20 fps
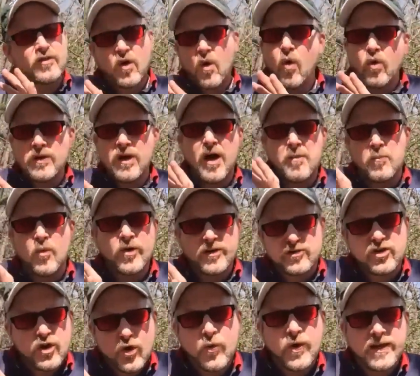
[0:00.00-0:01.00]
there's a whole lot
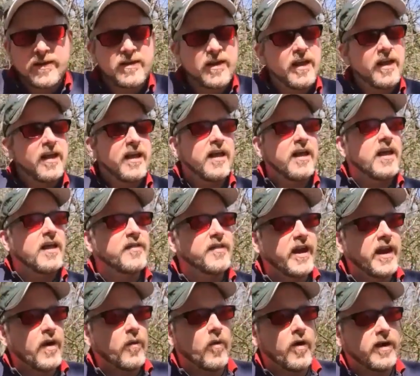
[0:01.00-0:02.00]
more to it
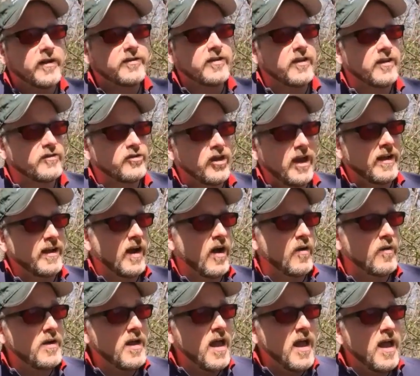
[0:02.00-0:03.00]
that I wanted to check
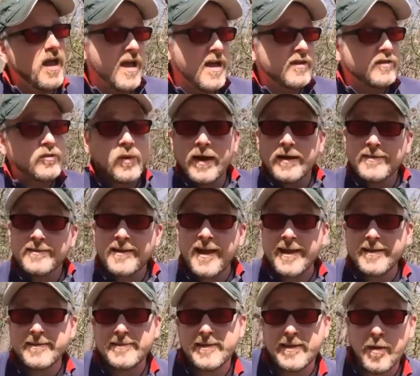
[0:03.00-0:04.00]
out. So I
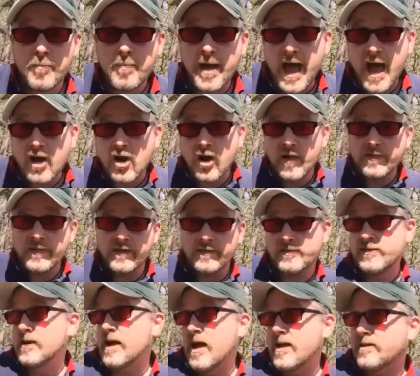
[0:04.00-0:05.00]
decided to come back on
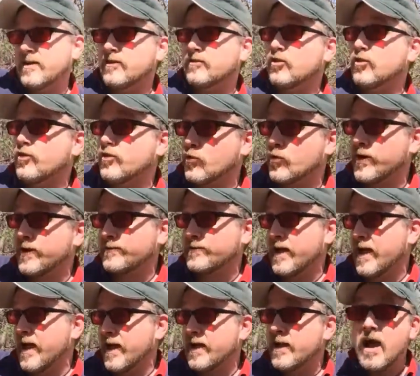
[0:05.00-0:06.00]
this 92-degree
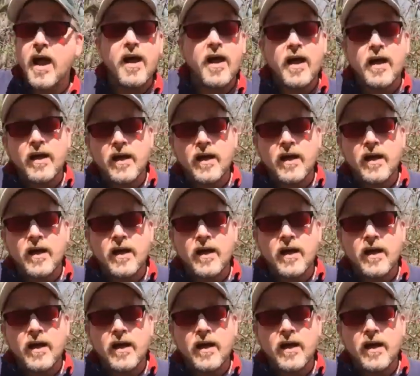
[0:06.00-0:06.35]
day,